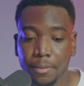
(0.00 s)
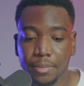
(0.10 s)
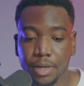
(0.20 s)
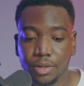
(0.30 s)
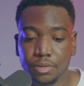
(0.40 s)

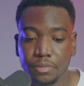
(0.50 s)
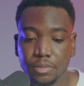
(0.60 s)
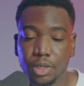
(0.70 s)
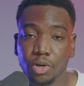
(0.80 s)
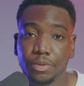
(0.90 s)
but
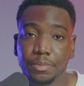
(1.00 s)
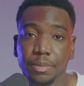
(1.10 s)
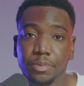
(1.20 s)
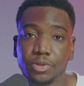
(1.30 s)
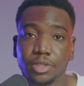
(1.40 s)
a lot of
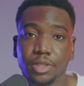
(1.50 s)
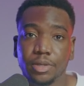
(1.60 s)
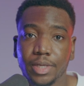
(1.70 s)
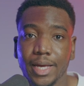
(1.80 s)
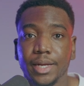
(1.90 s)
people
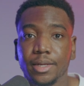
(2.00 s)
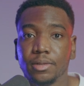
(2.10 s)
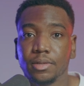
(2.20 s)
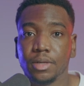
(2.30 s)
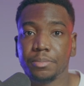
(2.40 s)
still get
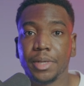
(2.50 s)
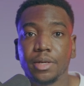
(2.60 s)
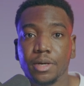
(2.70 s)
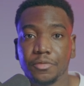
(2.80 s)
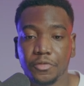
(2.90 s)
it a
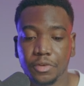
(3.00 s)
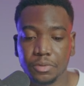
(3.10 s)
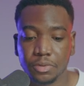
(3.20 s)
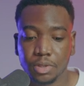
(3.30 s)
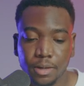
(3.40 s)
bit
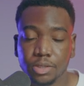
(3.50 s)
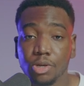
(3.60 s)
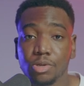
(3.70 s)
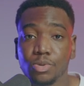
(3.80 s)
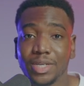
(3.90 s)
confused.
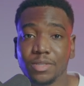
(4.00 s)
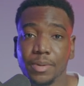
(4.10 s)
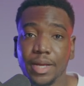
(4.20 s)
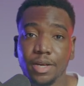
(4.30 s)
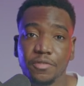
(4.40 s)
So to
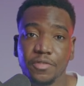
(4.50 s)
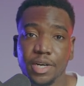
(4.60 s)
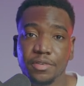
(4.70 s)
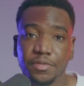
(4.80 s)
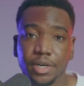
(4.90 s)
explain it
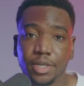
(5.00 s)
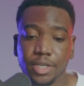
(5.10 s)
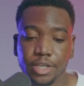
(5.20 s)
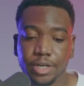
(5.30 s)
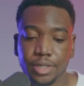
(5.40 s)
very, very
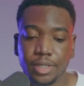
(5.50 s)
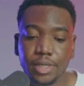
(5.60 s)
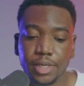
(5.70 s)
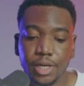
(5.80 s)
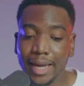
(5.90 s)

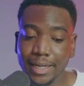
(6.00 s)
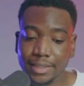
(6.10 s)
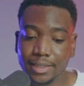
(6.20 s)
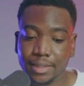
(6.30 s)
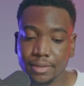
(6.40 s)
clearly,
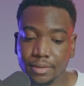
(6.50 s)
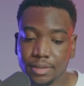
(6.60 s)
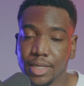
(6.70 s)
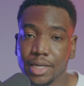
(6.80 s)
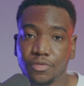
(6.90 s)
ASIN
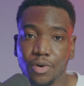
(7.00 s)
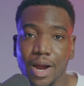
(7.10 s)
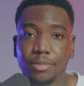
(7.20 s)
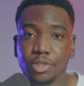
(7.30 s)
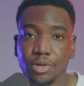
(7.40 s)
stands
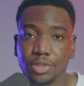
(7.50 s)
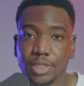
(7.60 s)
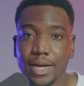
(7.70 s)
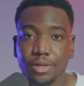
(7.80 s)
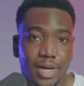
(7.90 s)
for Amazon
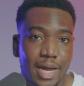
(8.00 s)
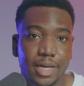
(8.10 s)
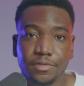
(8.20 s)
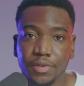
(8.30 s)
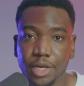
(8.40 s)
Standard
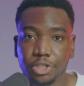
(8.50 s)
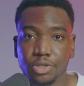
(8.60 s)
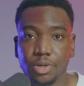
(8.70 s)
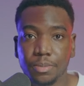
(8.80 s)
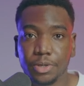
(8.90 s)

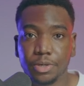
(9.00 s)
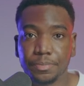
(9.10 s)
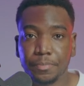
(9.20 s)
Identification Number.